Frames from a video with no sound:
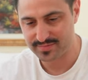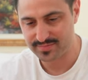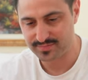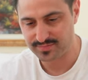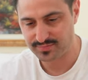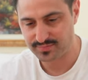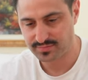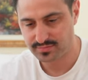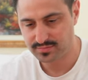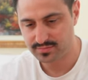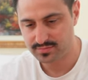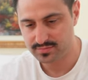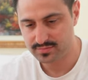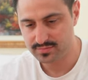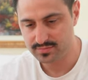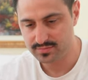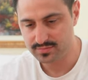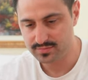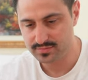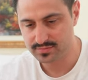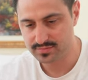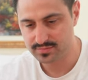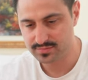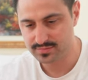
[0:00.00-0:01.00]

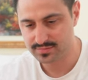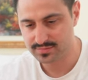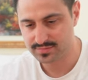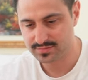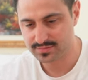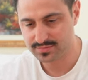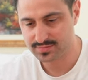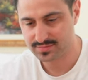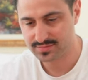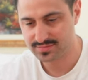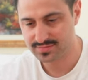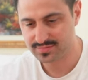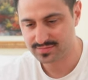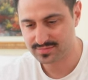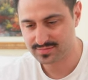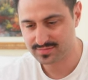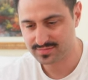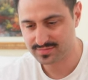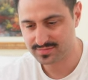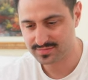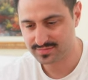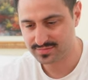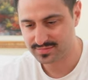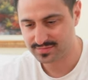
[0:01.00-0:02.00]

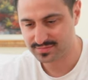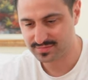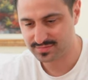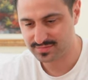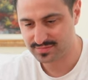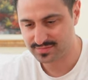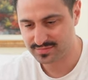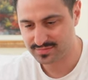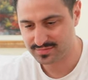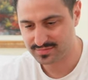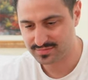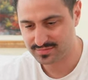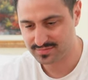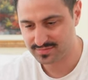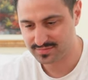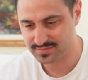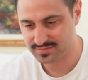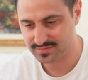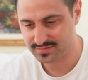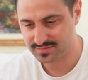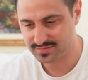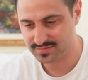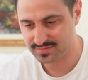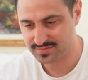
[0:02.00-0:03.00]

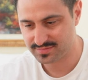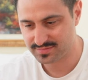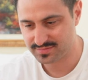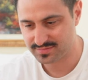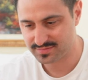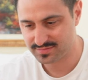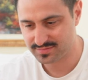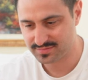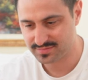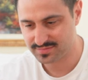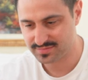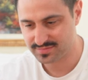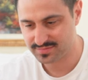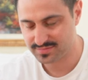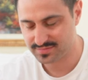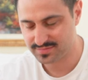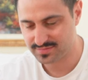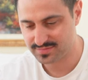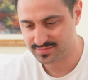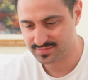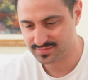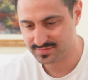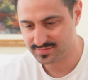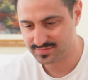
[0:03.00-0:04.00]

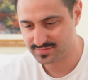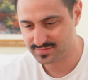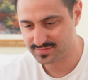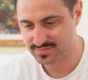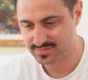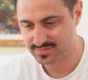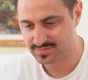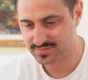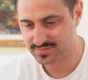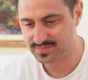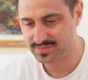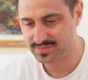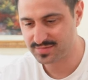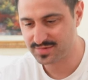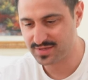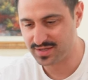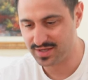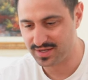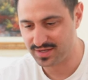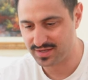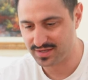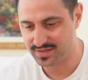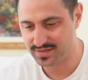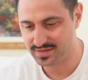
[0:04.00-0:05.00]

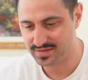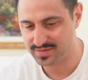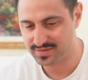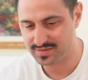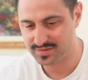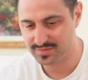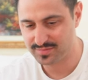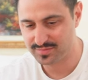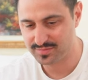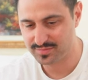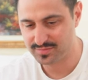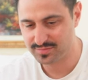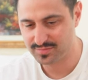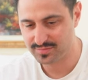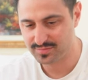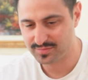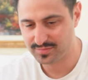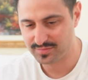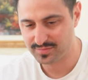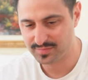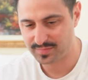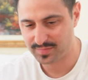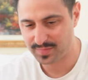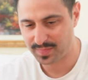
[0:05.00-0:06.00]

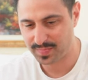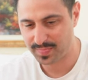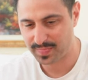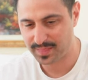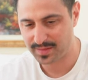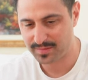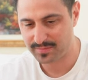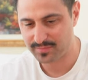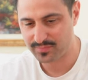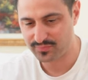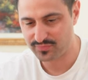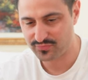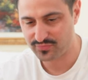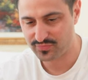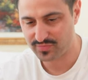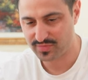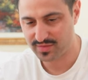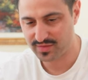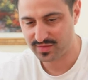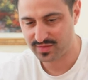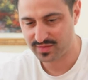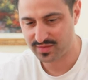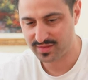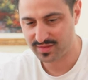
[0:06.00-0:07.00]

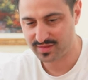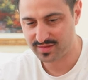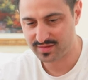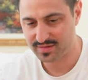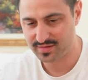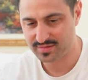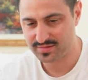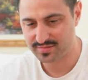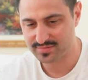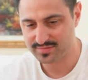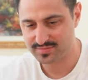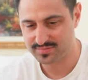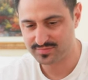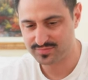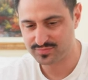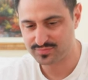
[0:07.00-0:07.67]
The person shown says nothing.